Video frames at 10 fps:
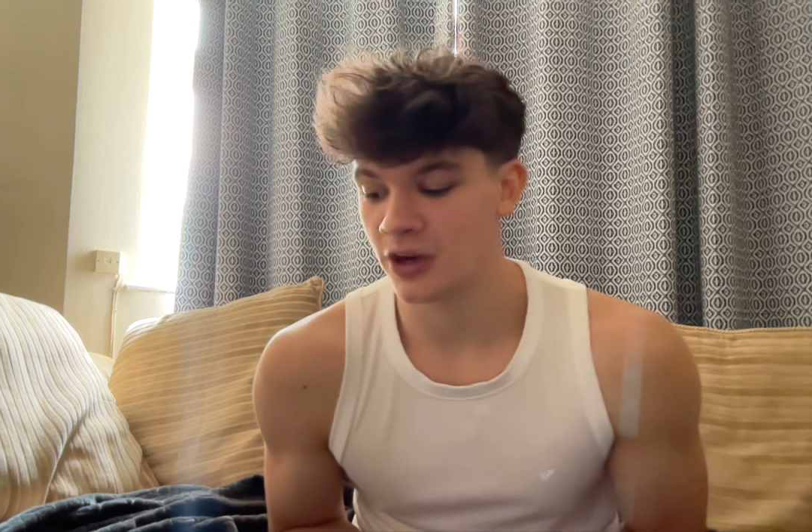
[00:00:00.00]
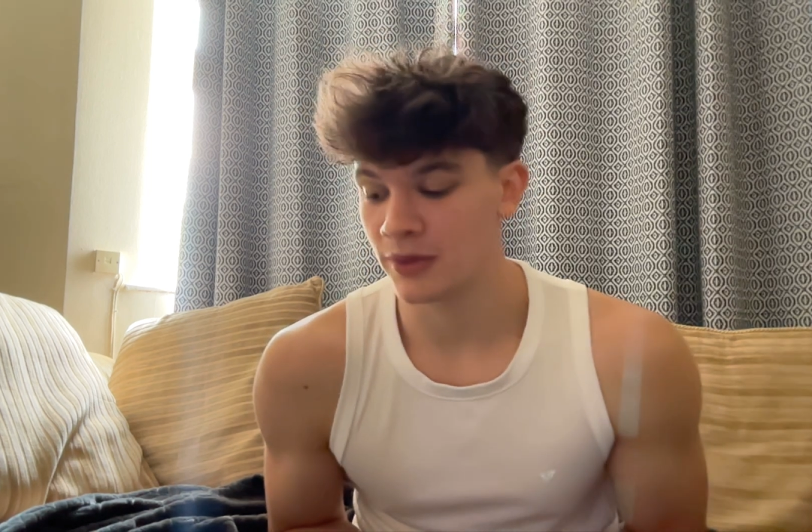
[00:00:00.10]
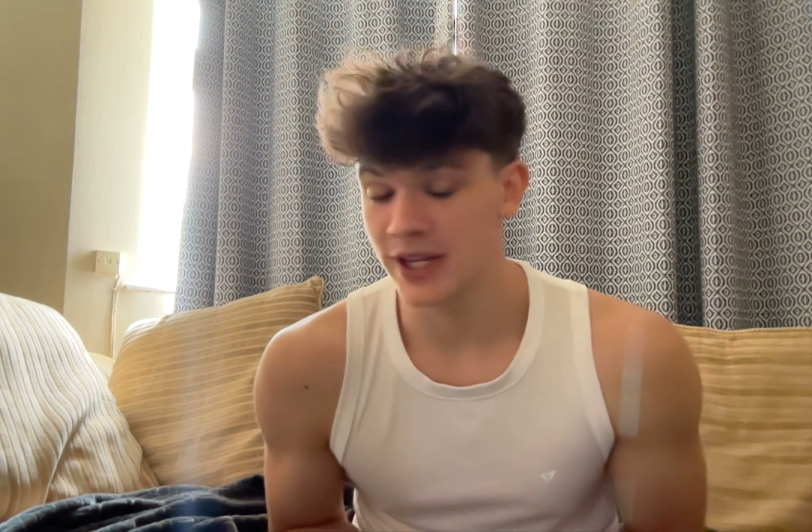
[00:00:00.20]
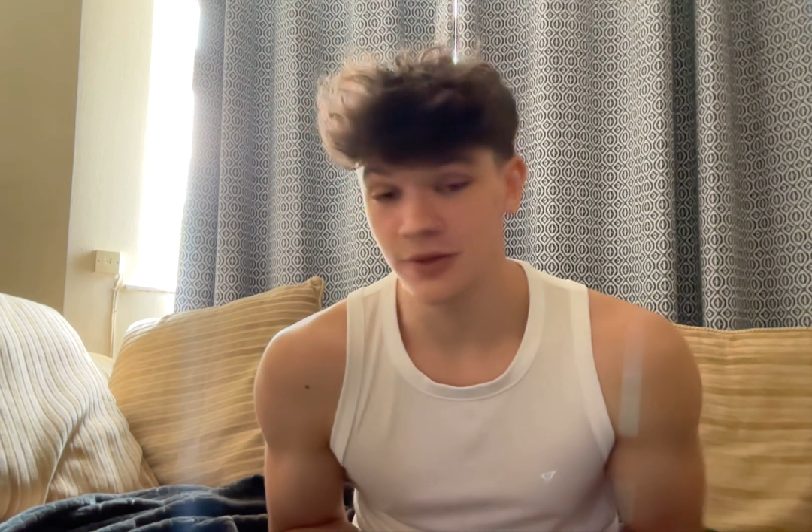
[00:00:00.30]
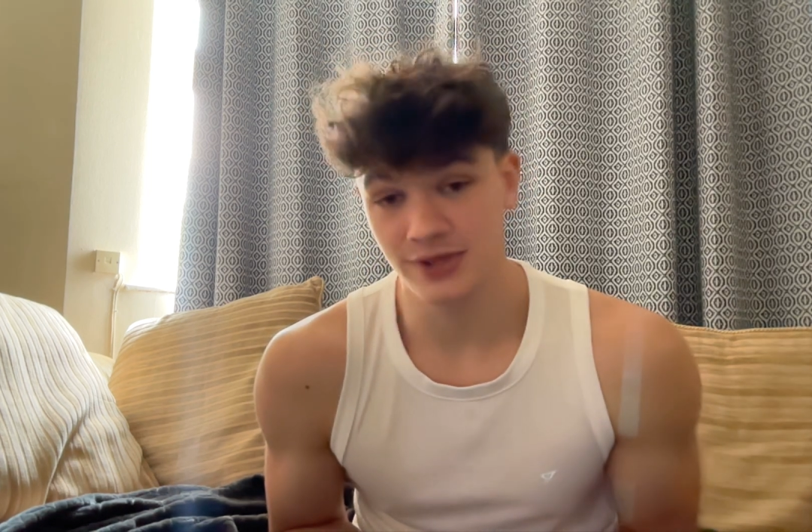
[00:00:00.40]

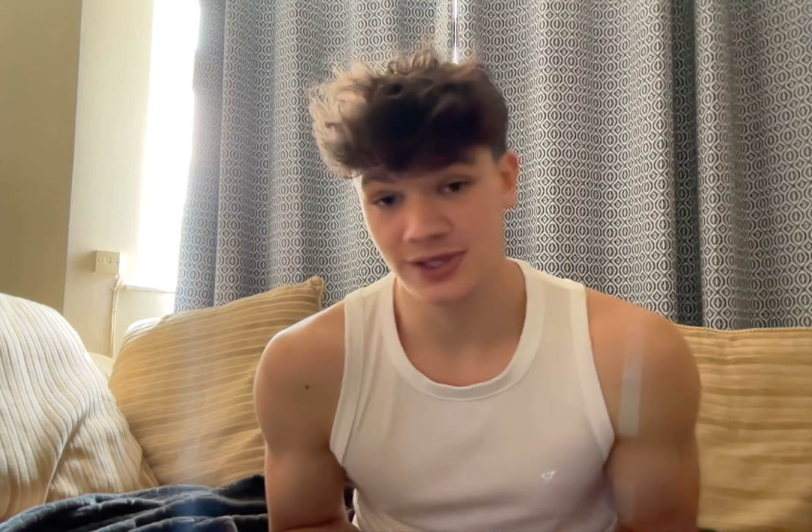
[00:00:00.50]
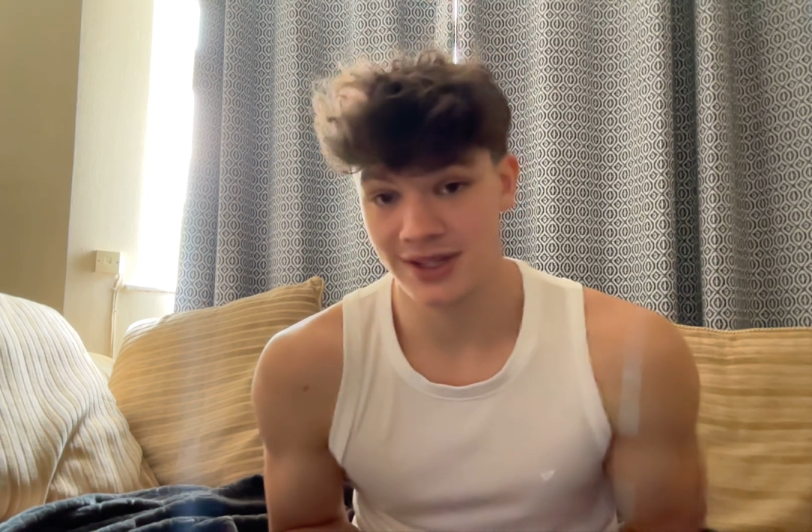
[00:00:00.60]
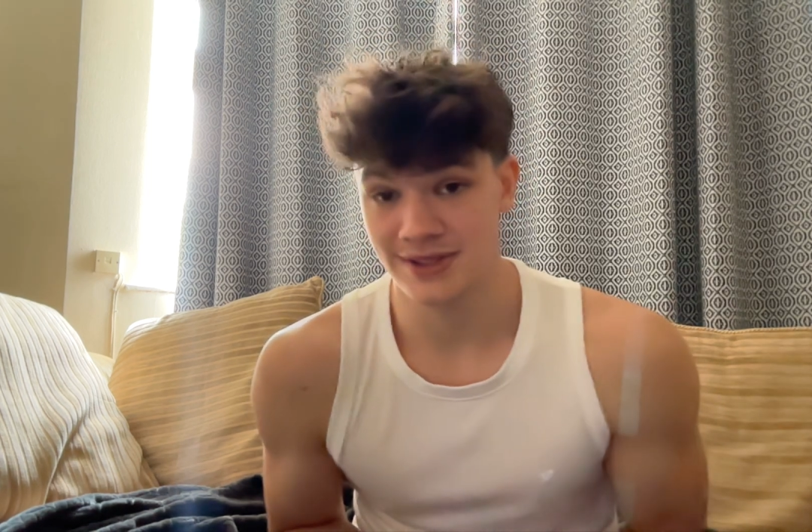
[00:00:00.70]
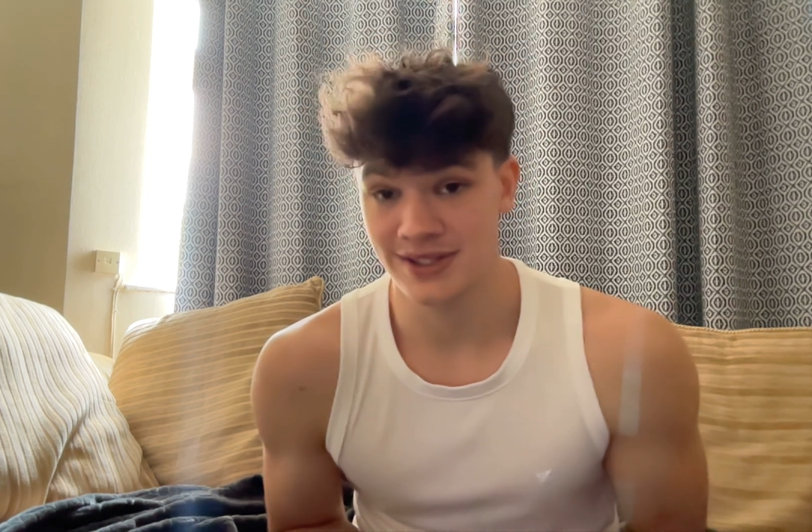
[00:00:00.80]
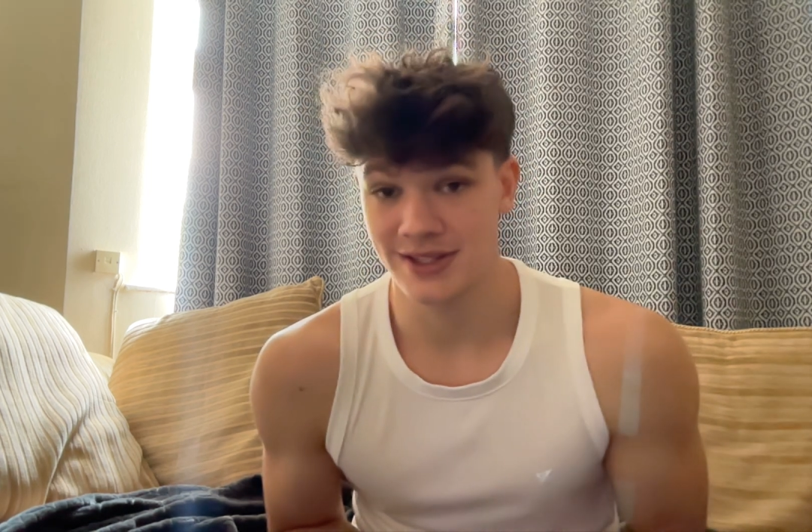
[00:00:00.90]
when he was
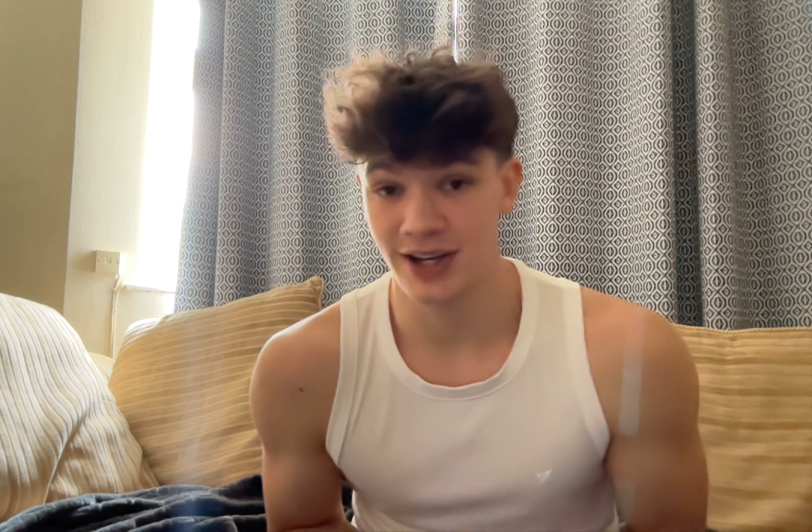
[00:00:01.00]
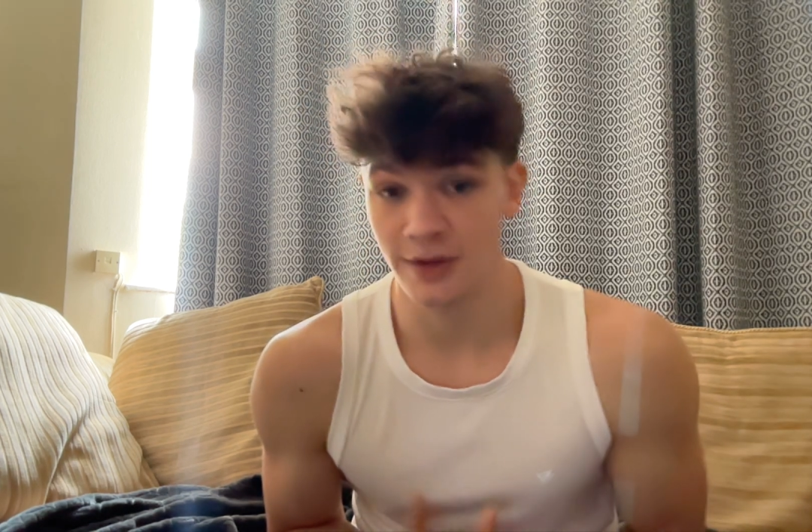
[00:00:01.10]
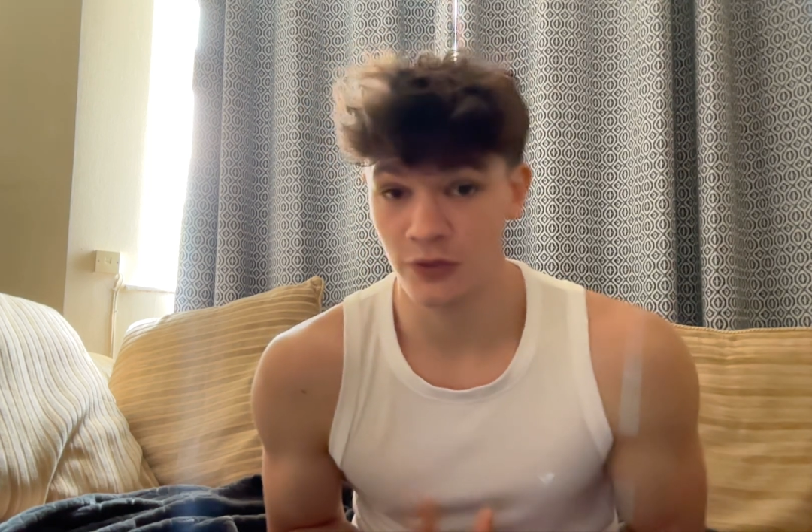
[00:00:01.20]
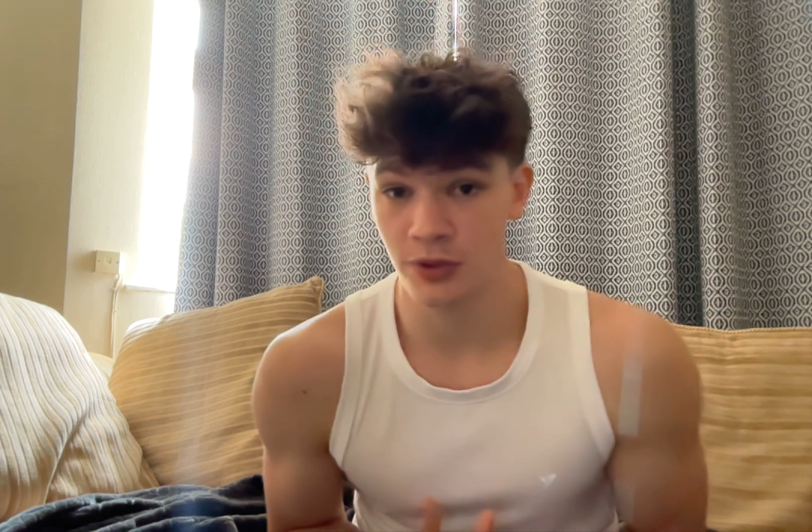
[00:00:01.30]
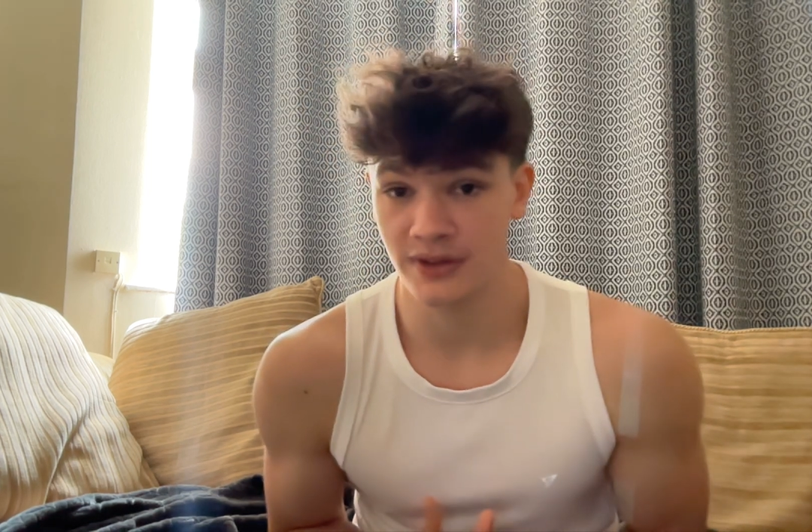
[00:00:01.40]
19,
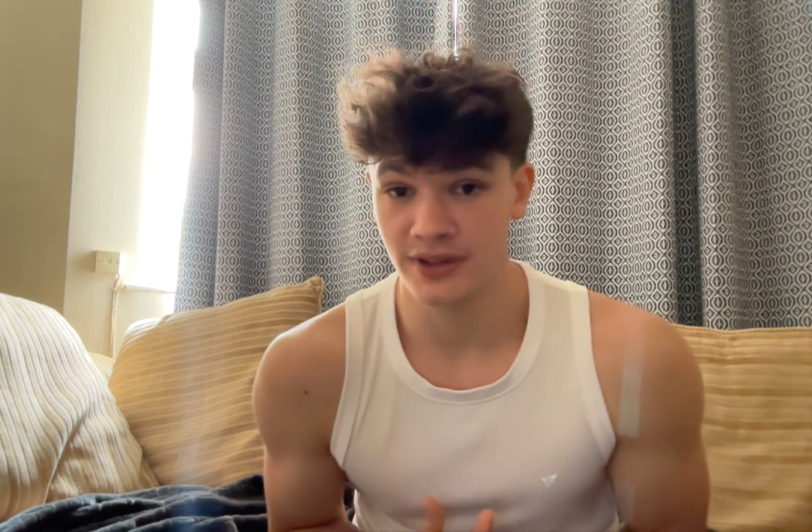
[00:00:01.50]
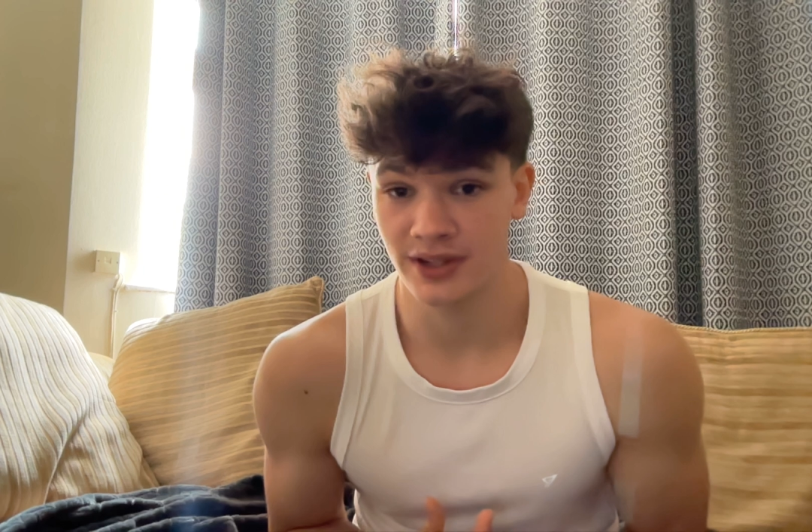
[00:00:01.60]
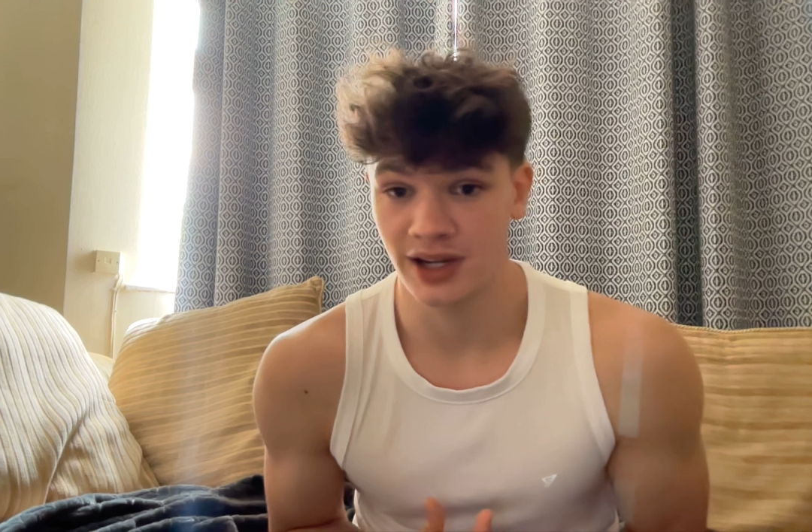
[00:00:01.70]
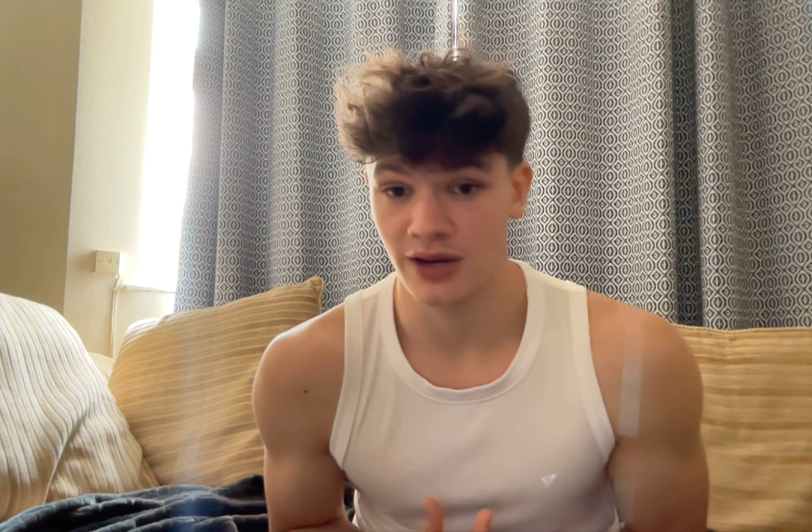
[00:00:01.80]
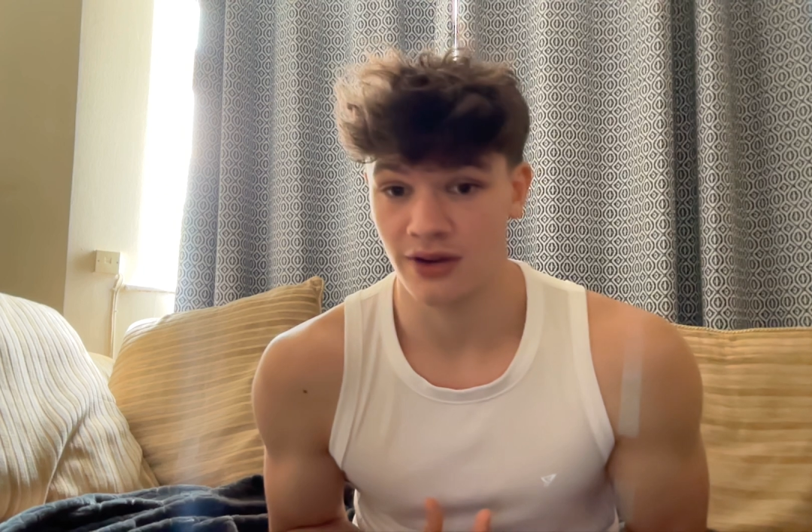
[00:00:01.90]
I'm 20
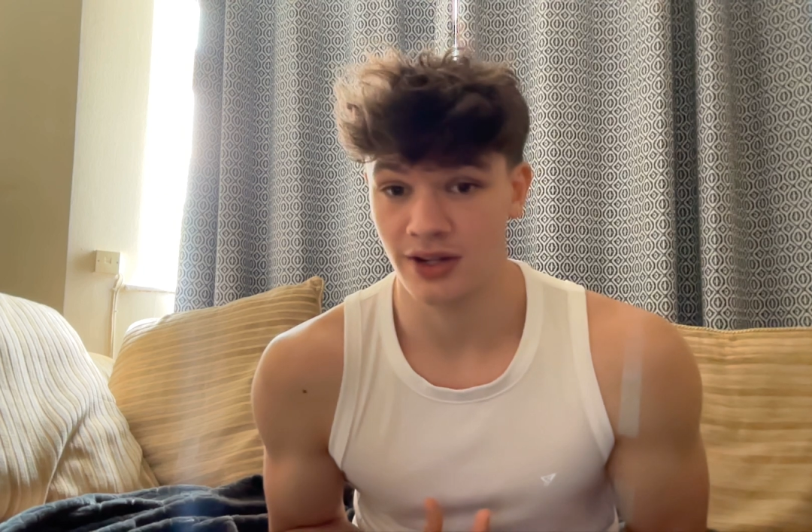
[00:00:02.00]
now,